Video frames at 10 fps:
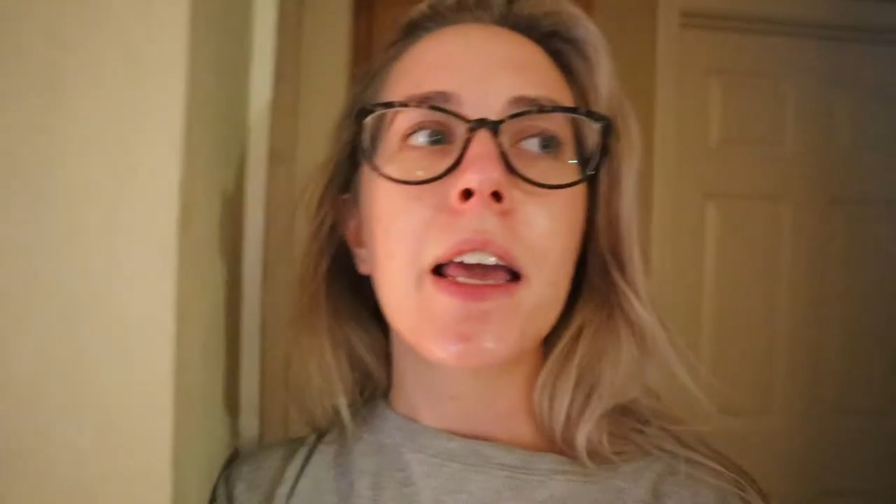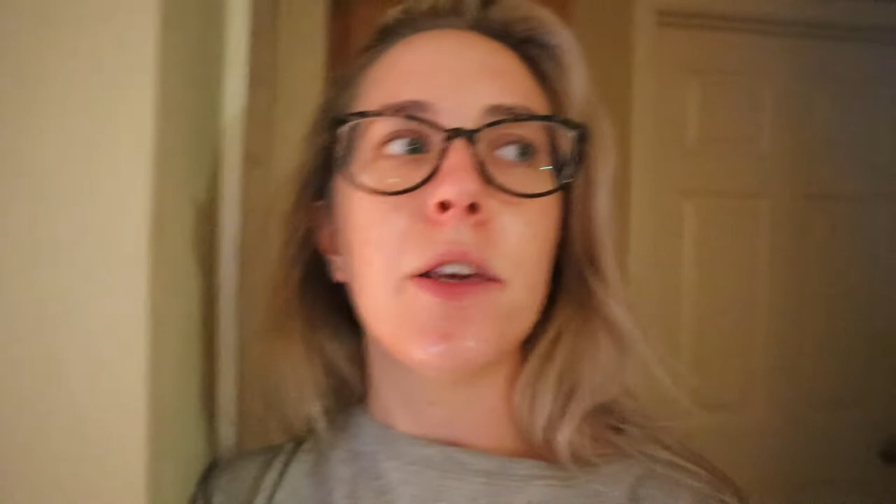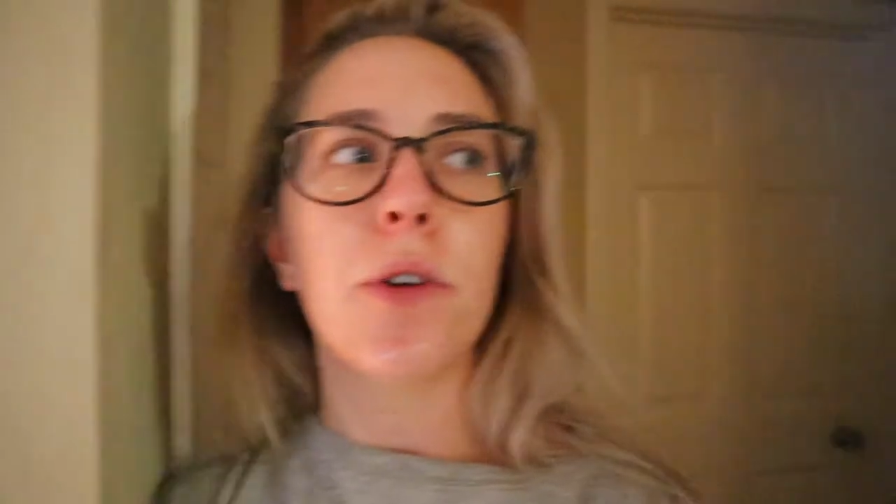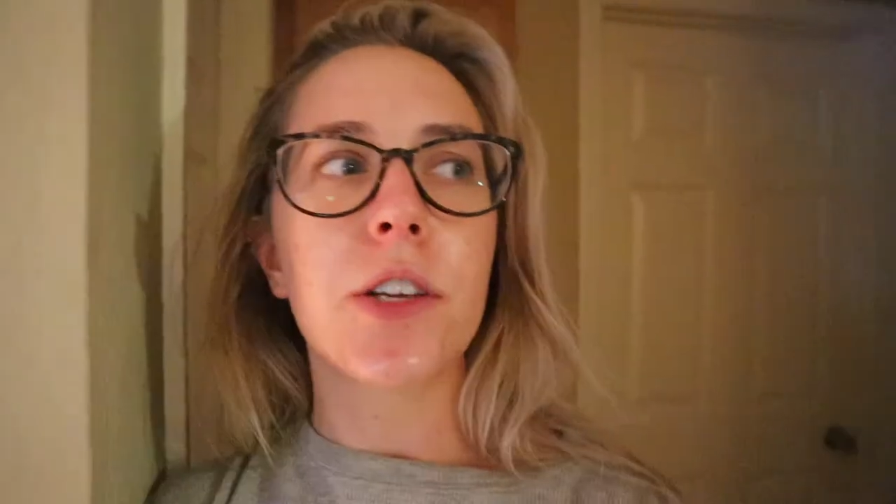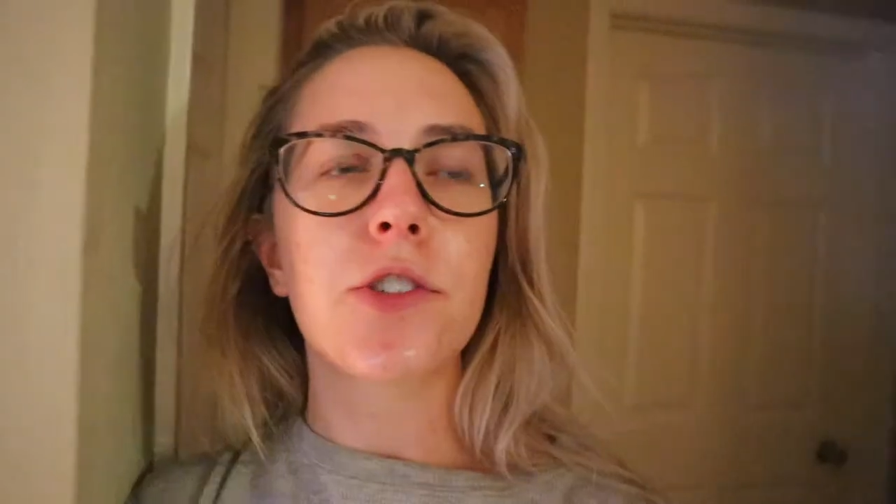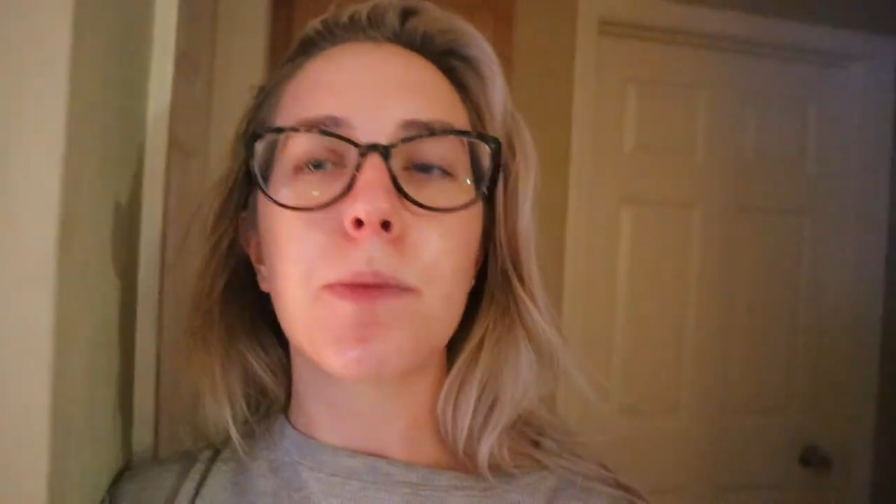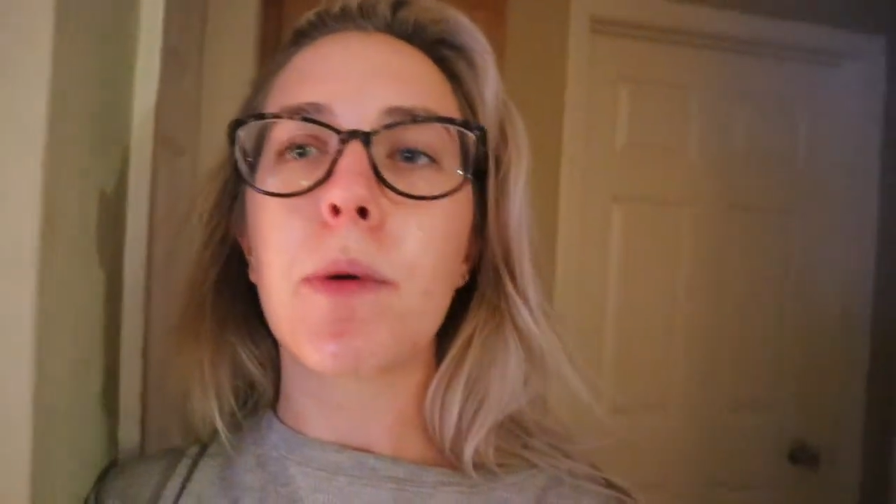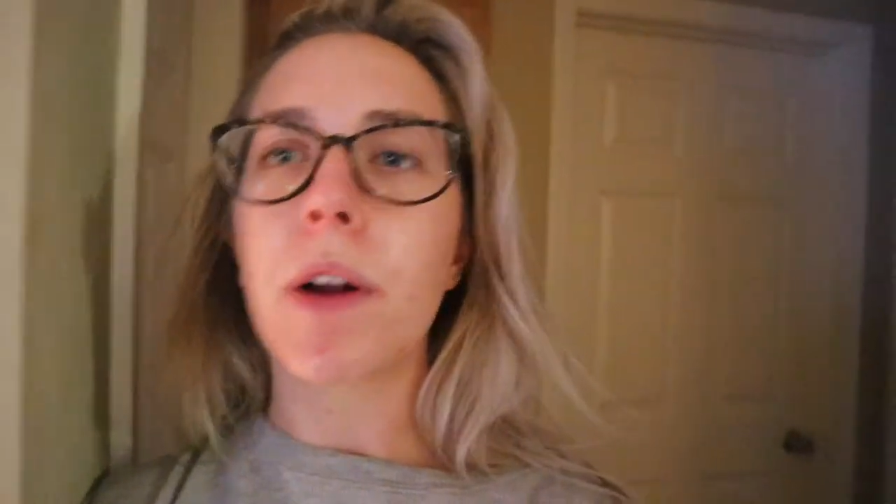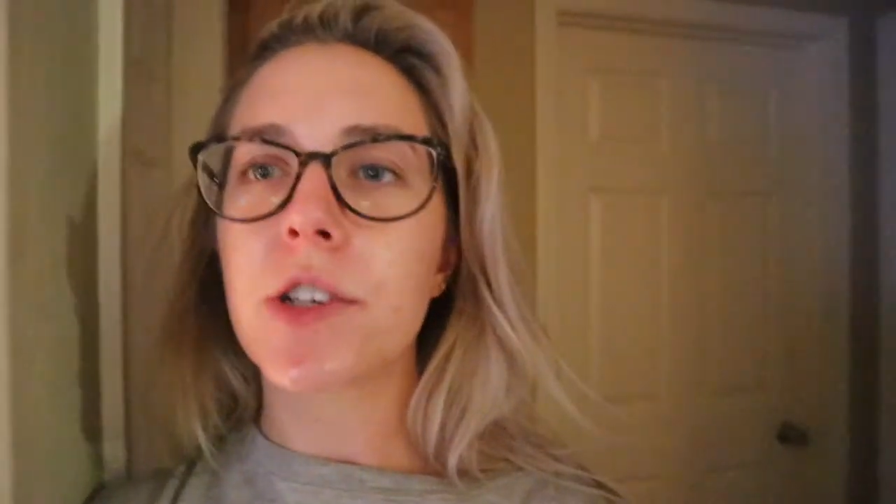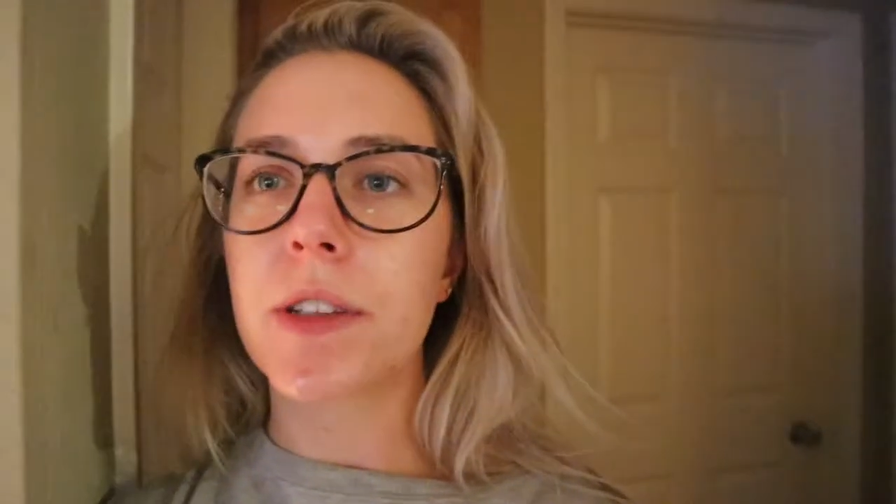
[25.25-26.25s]
You guys should
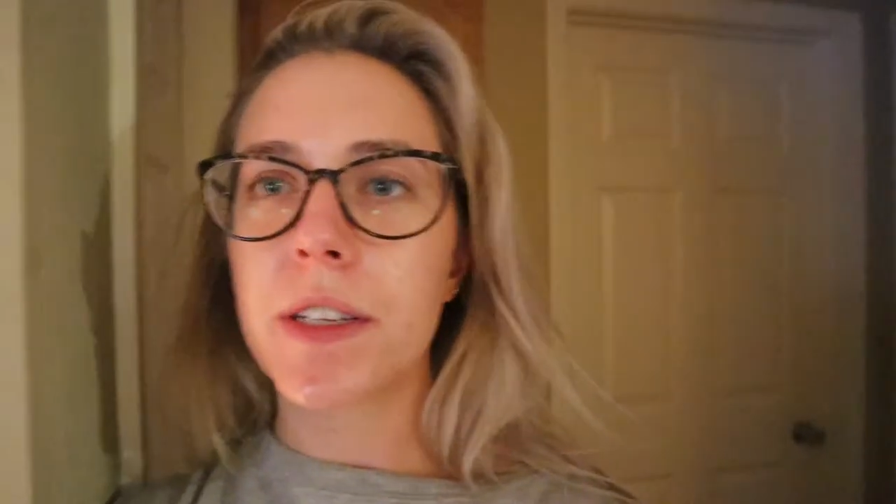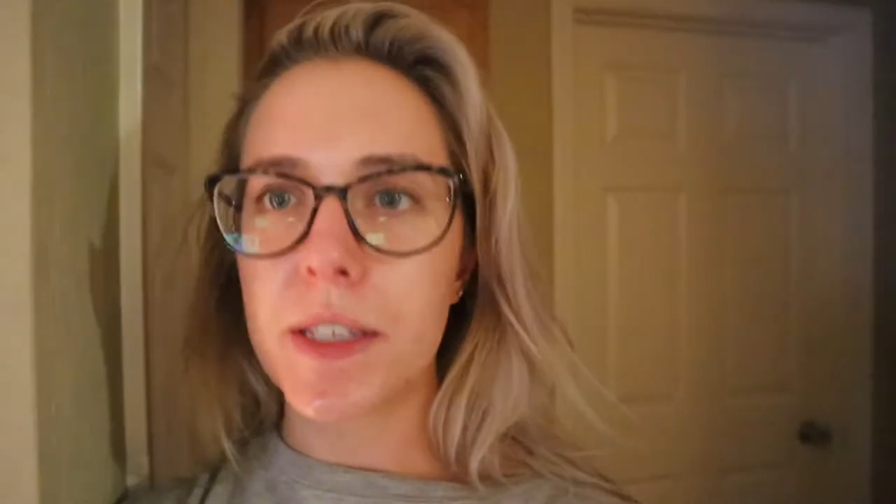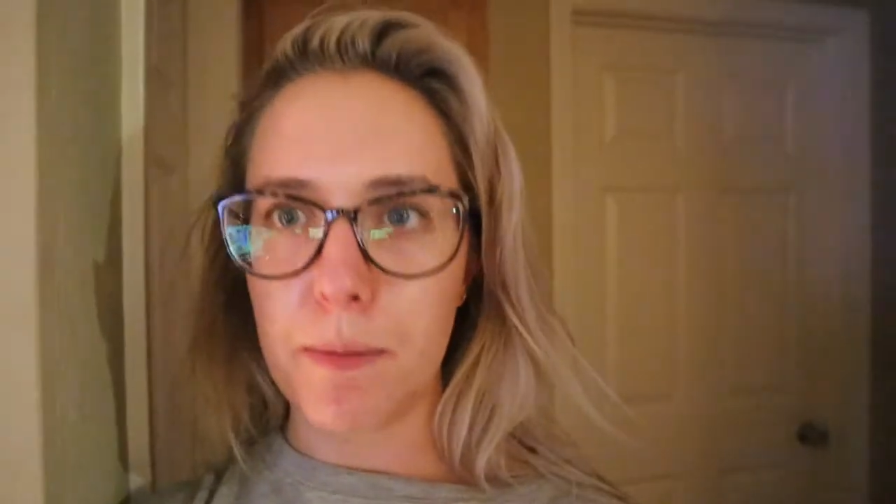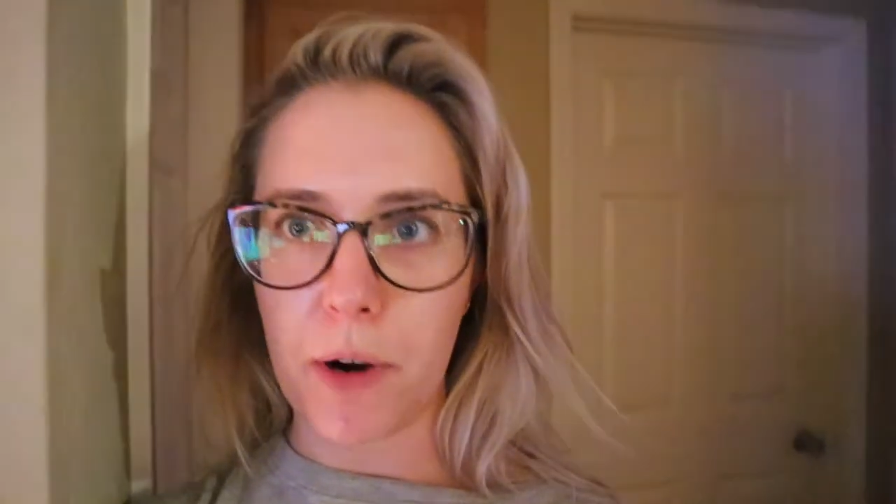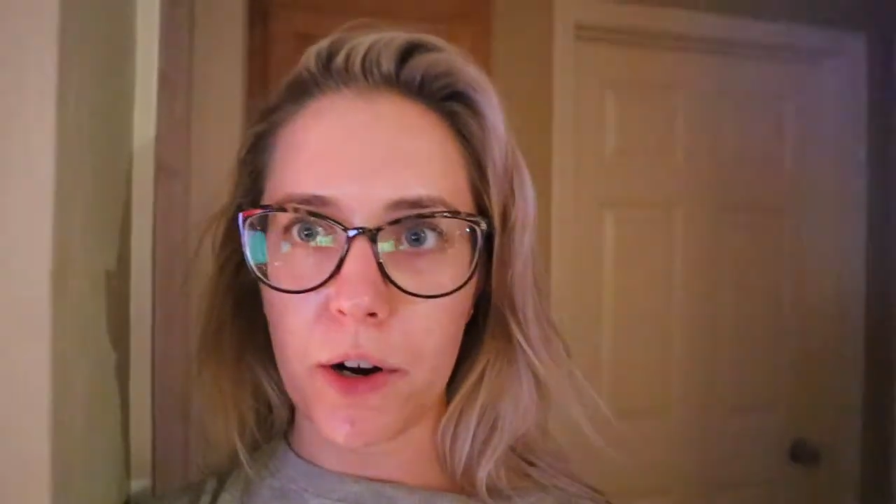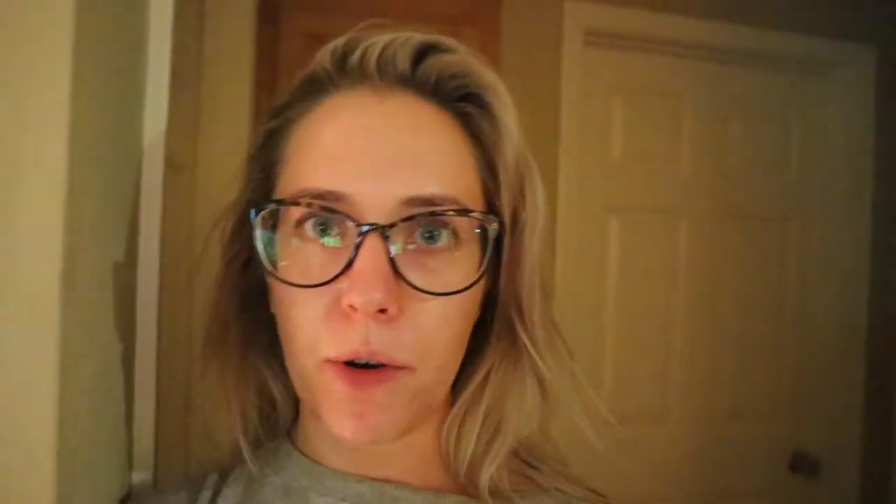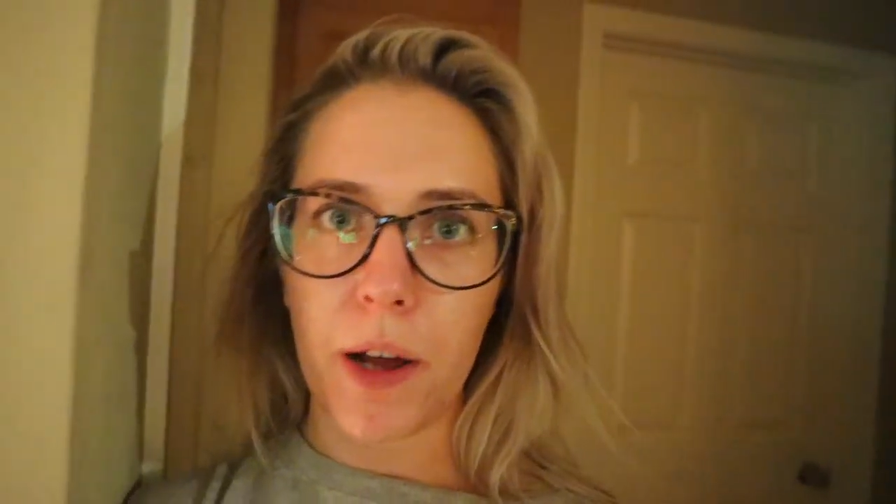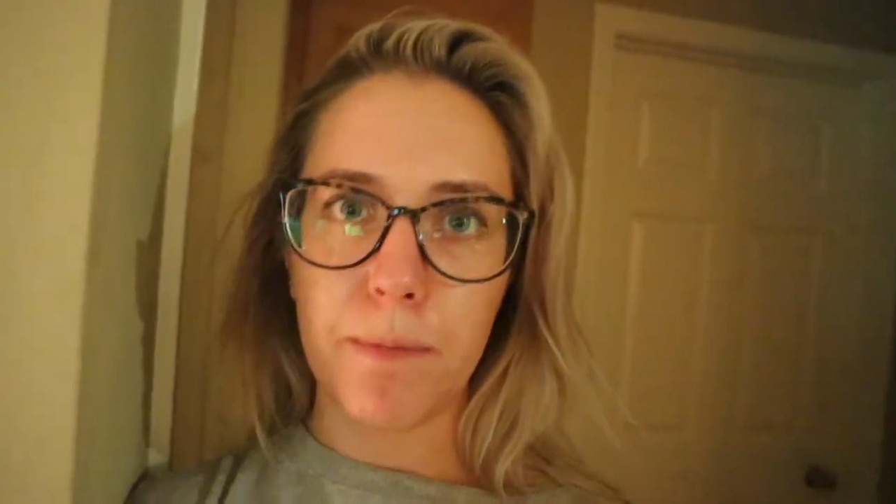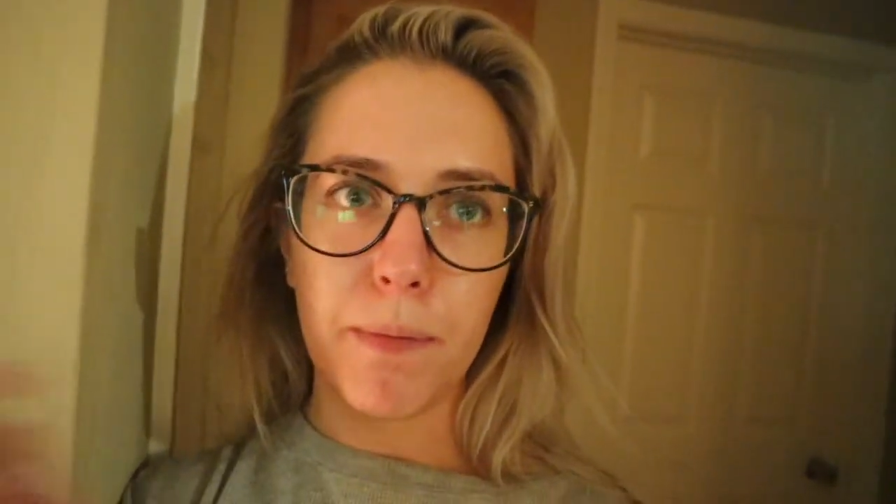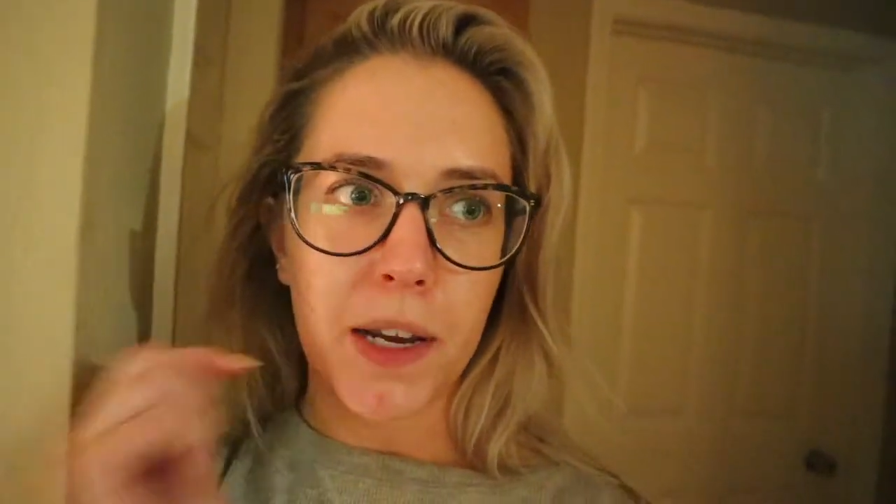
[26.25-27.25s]
be watching this tomorrow
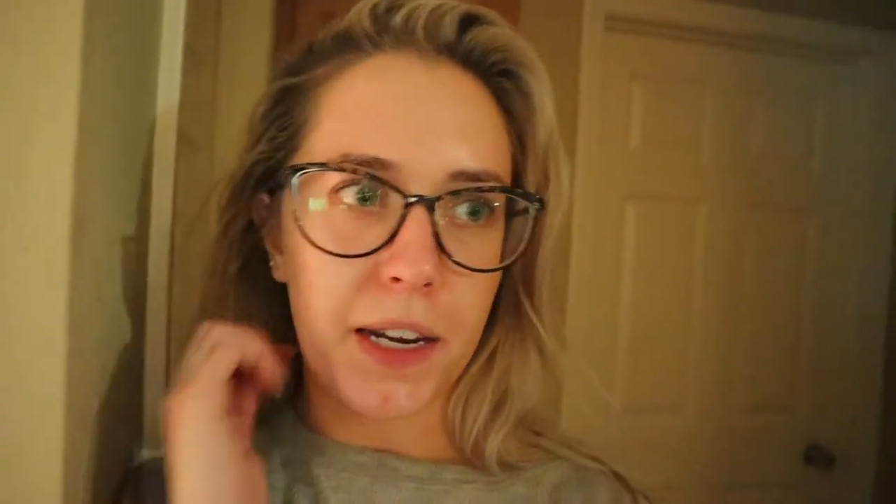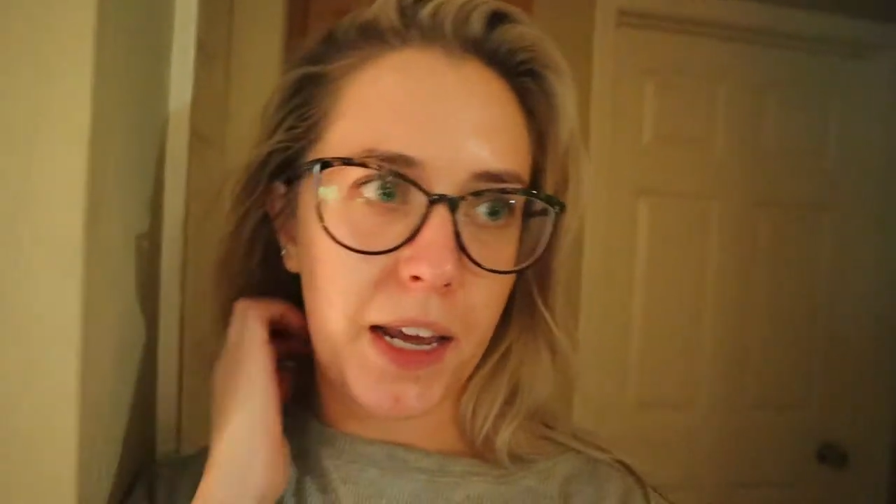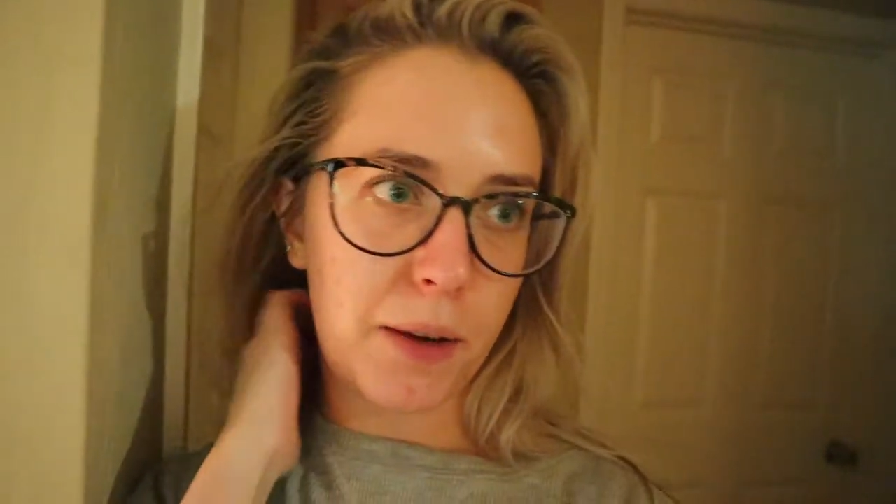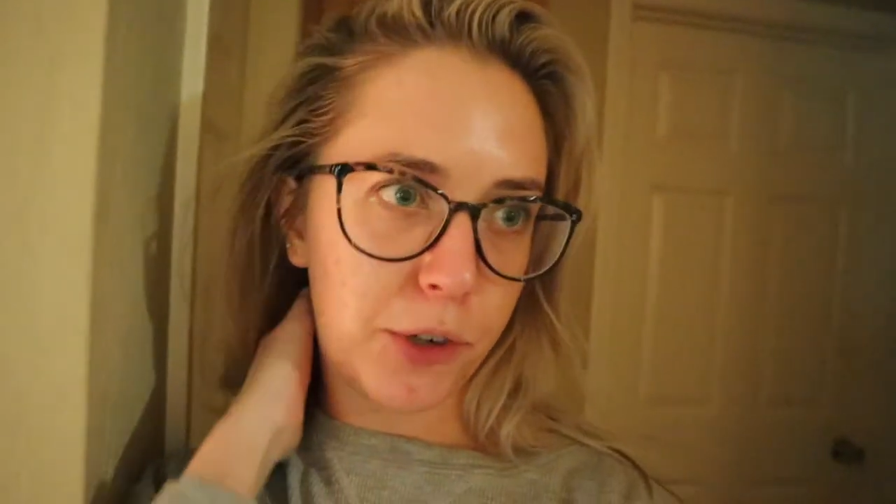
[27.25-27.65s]
on Monday,